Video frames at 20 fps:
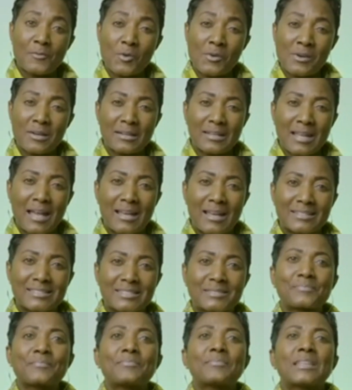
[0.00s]

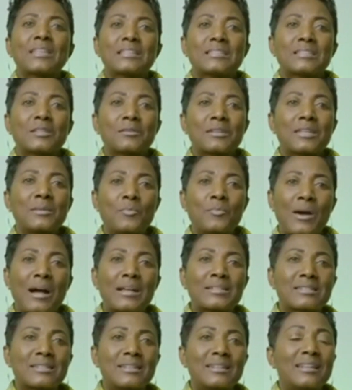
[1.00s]
organized. So keep
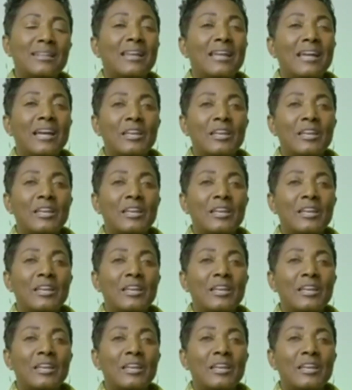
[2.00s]
watching.